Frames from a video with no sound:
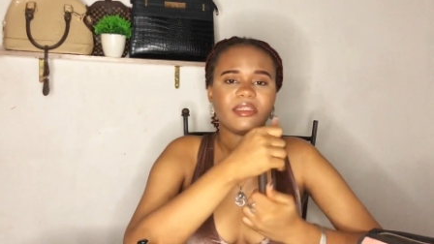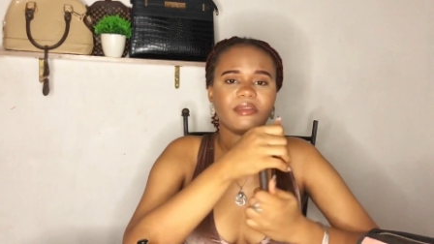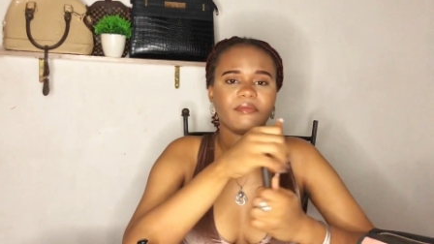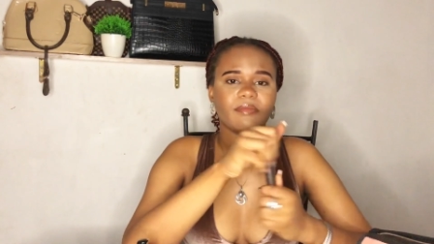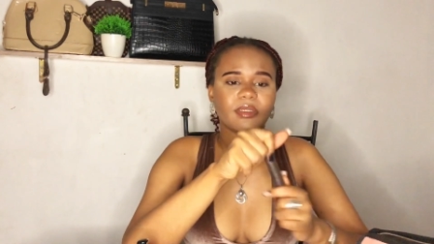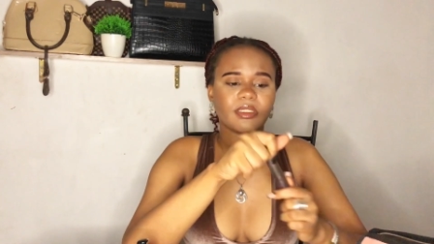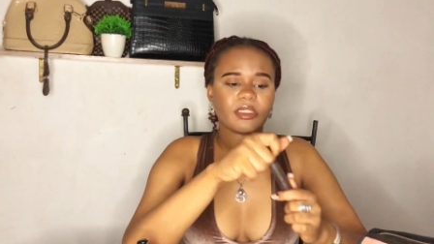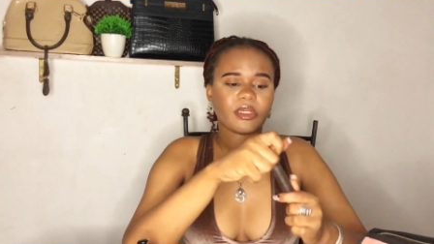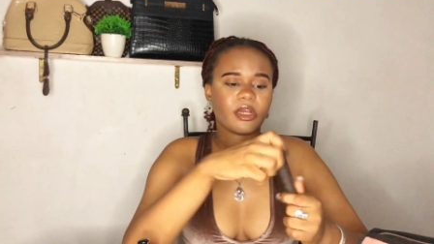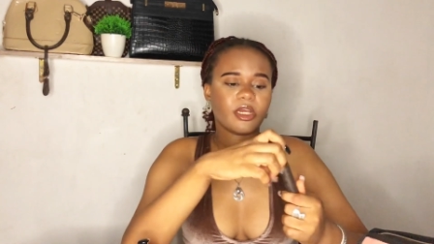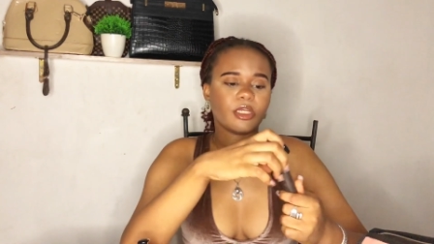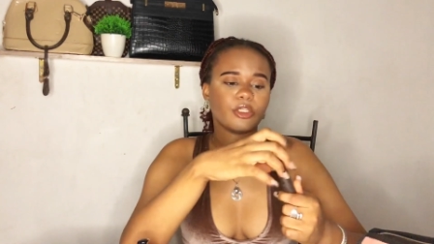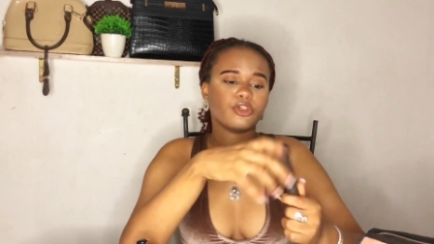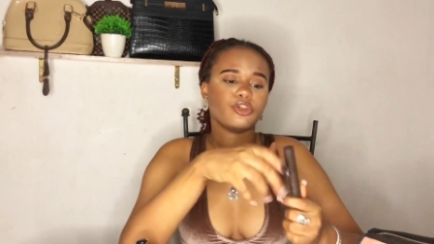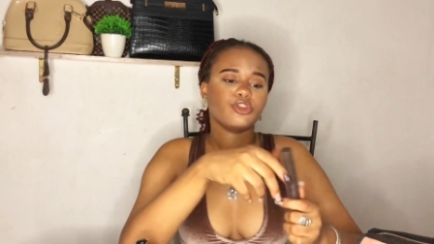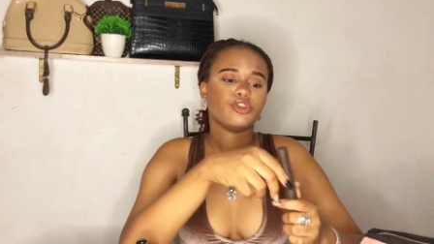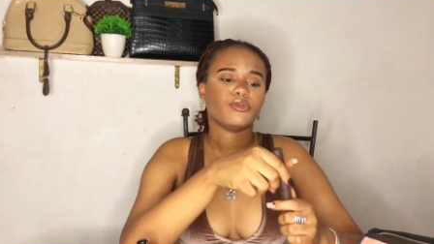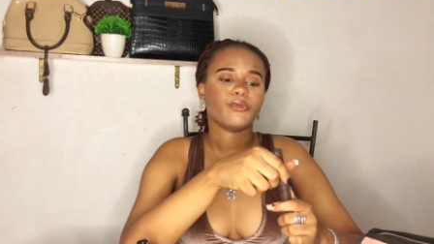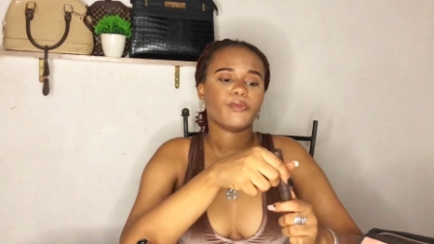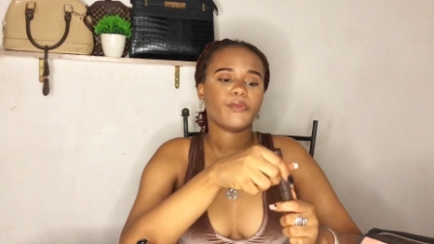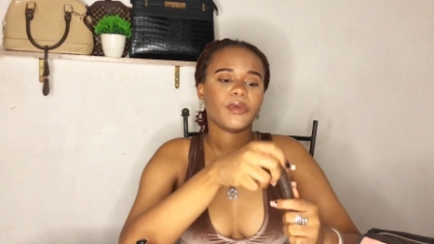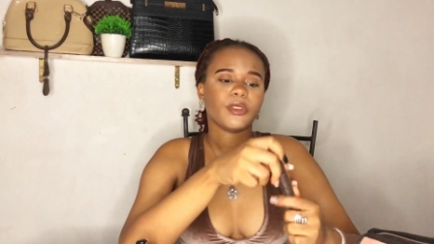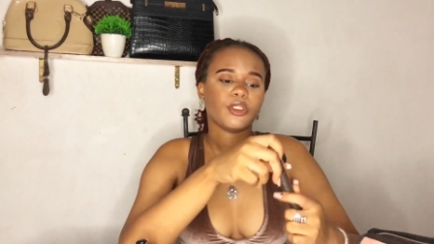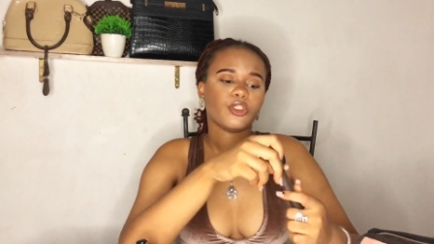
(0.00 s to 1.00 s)
the mascara is going
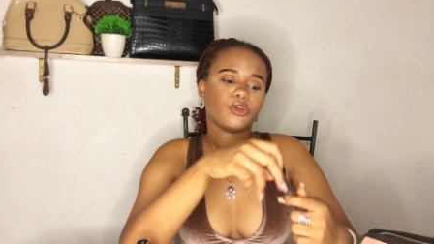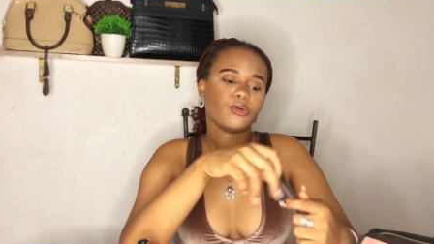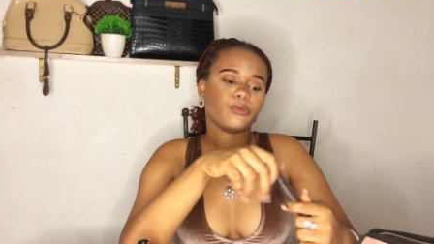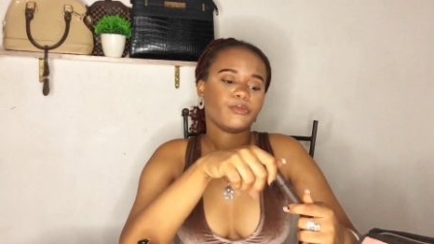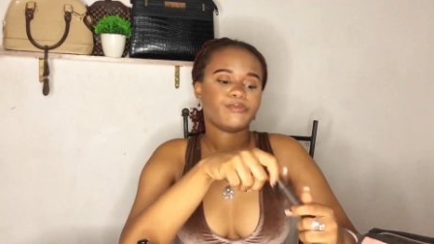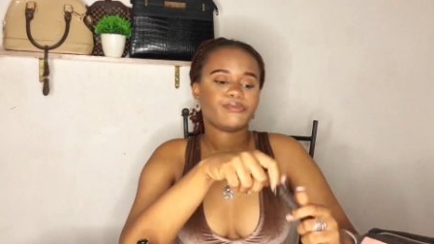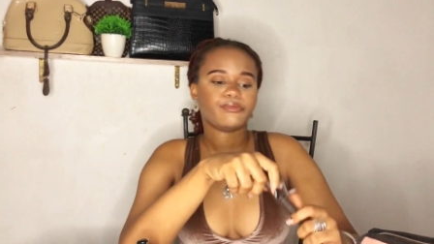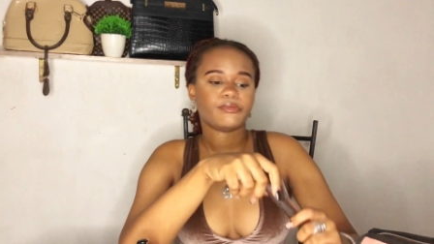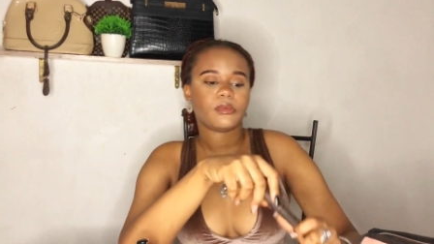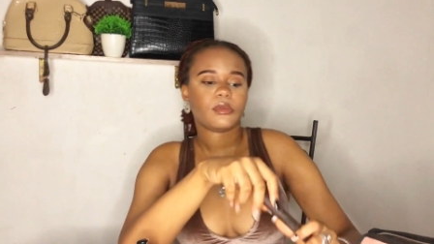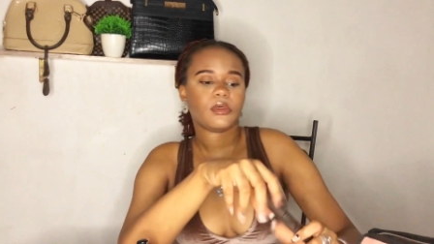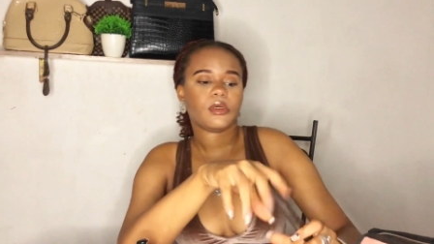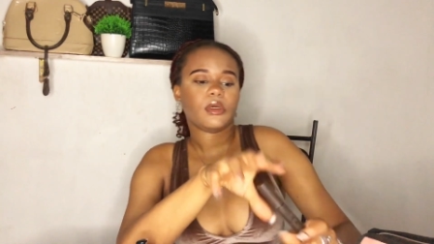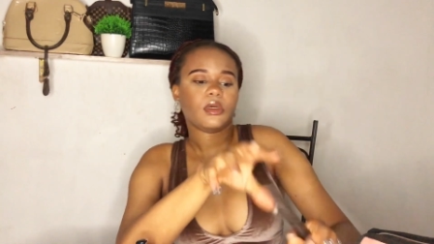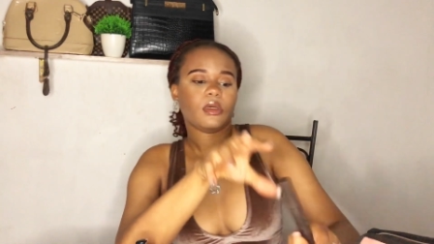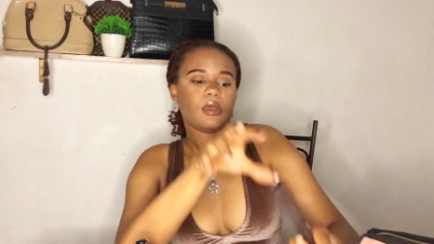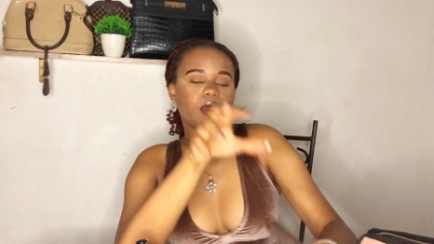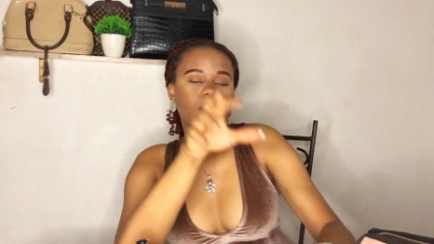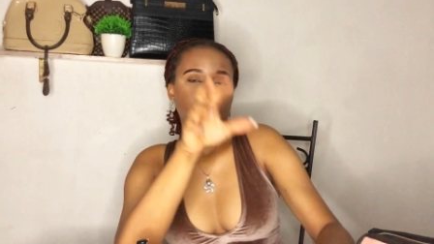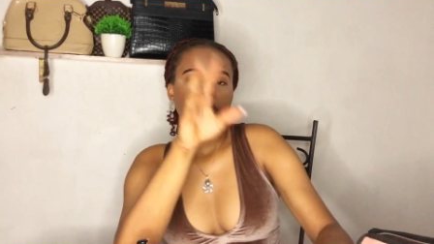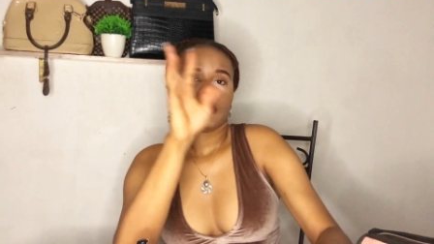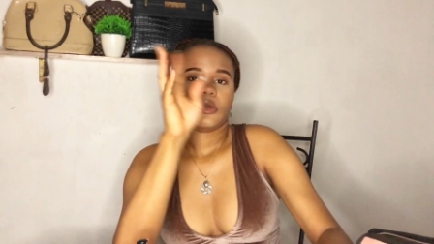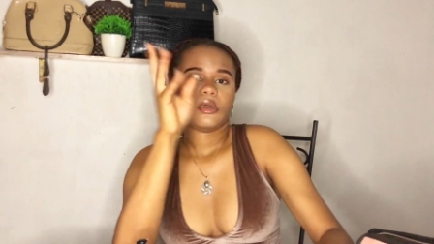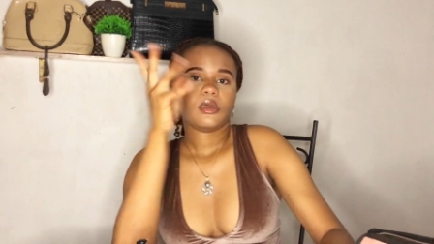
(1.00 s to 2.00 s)
to mess up
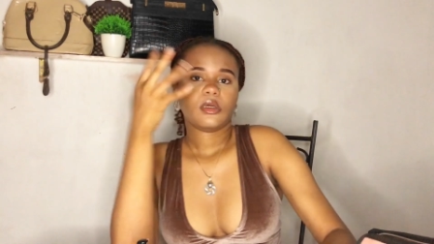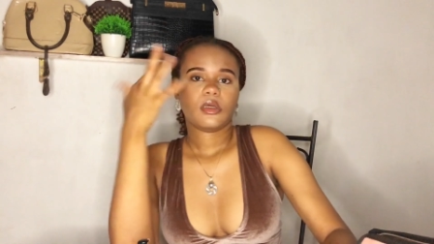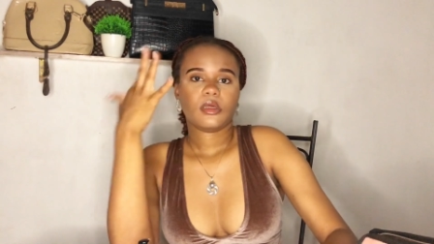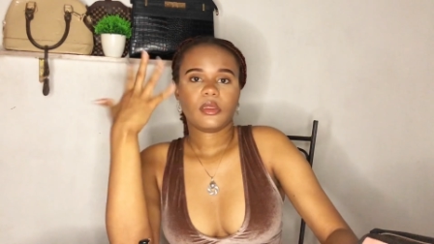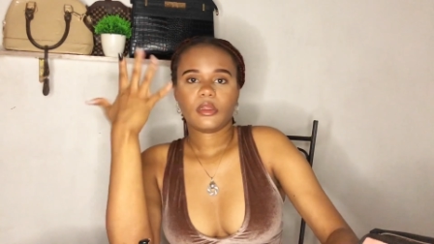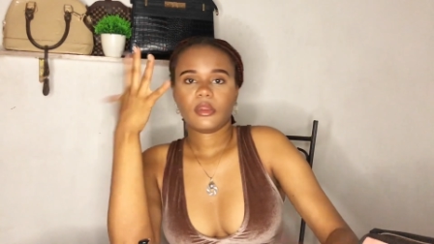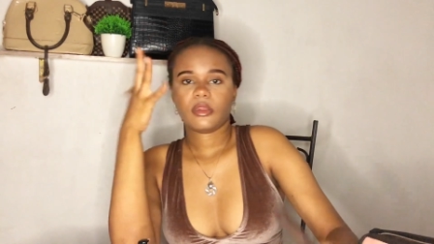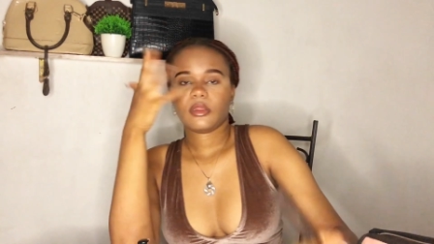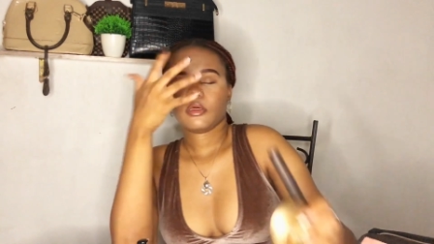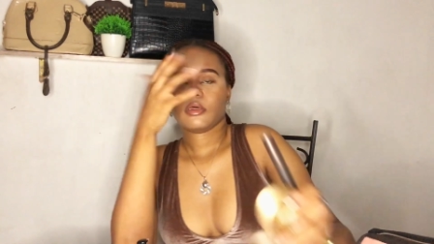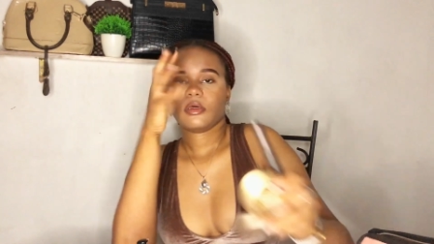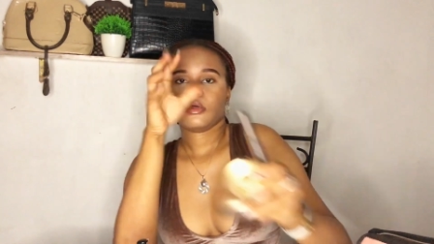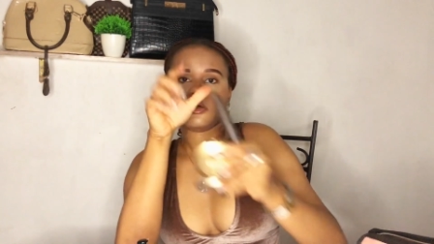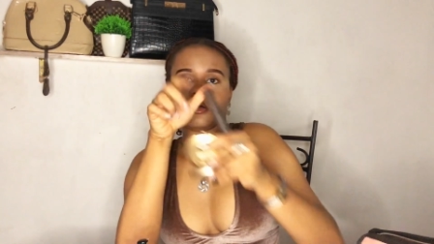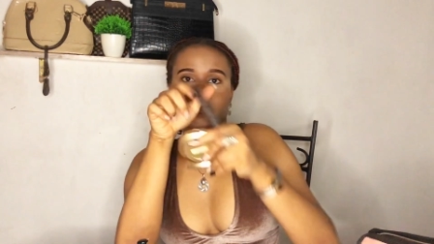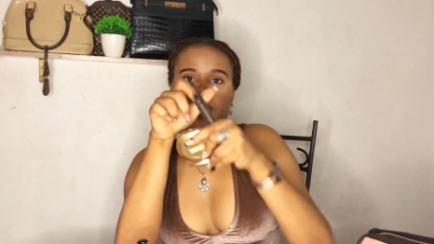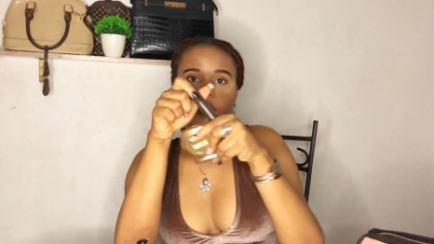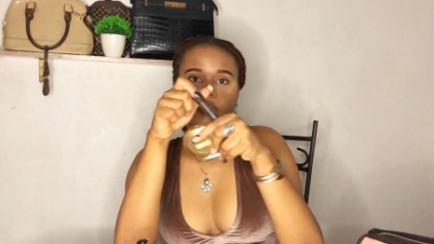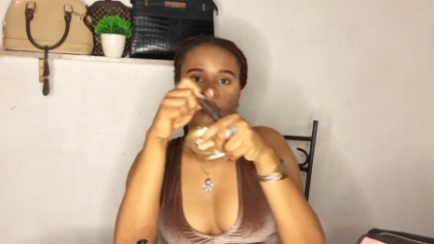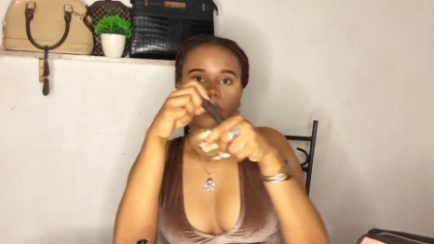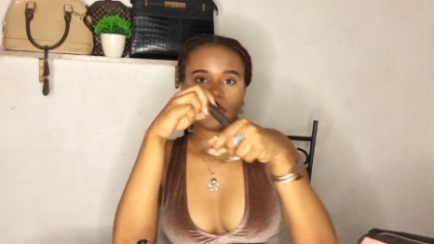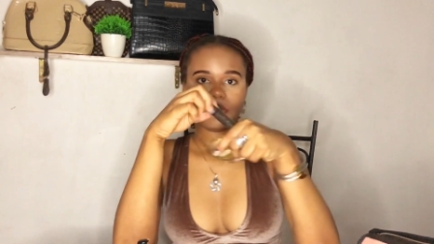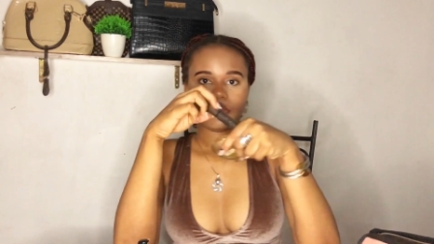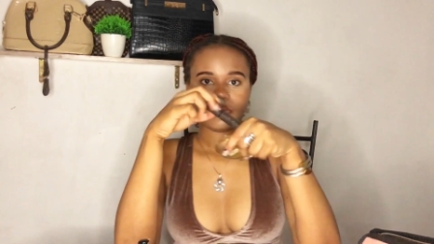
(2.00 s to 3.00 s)

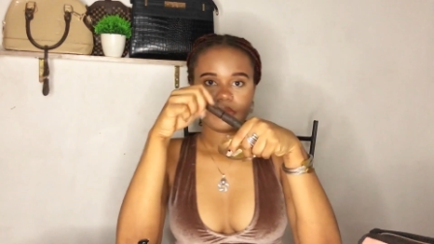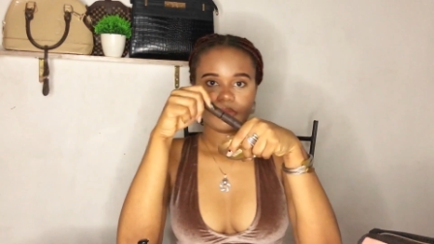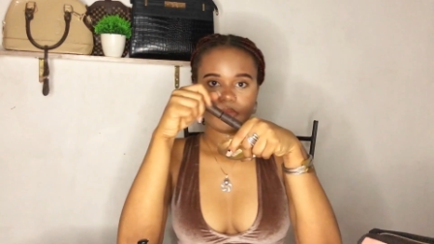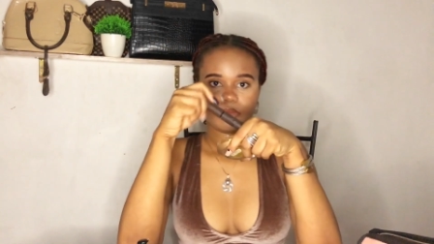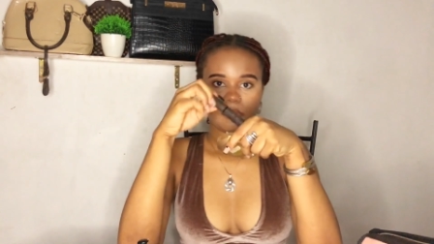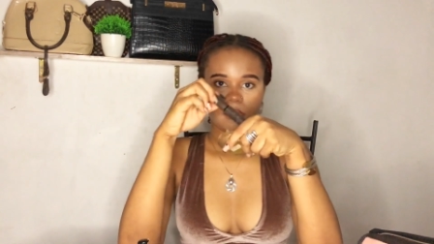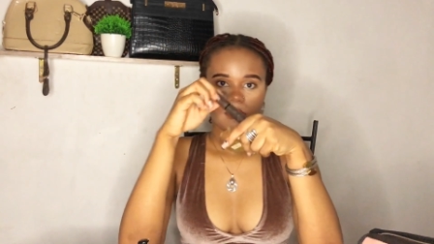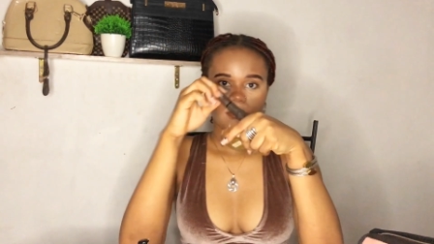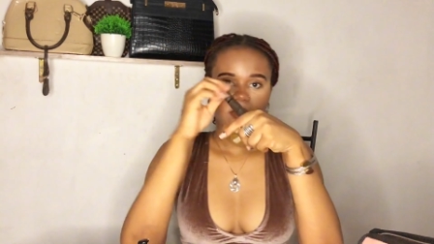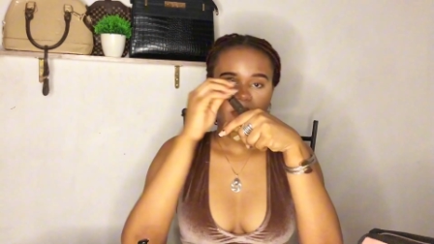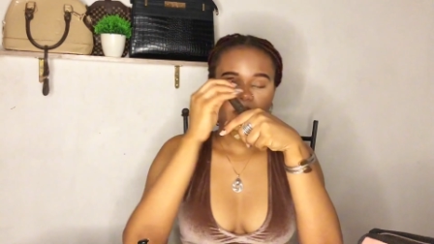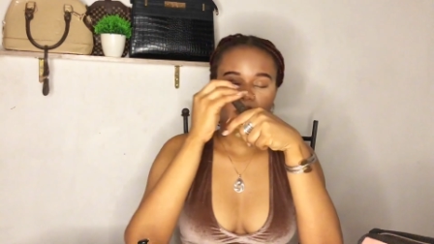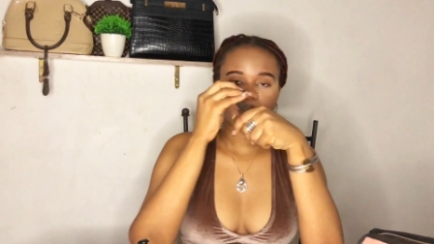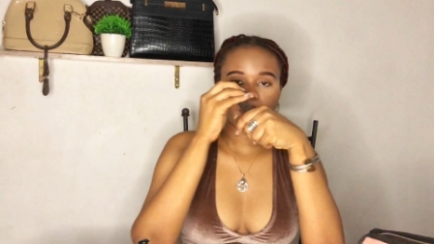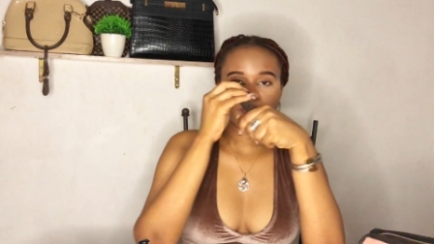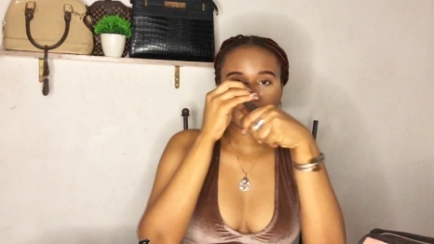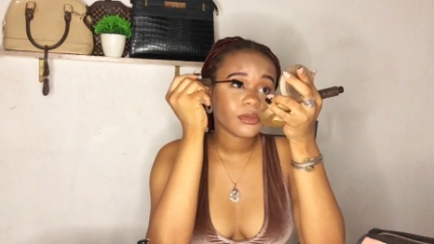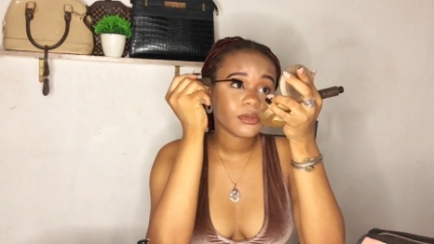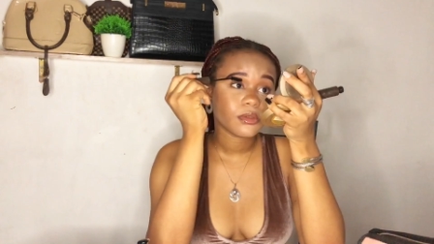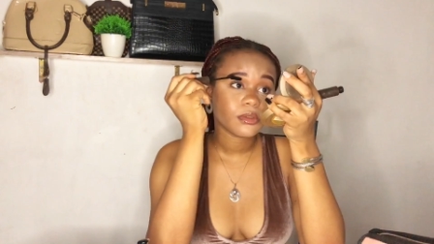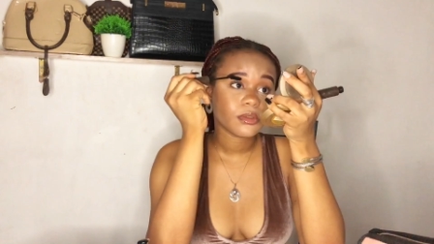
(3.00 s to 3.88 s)
the makeup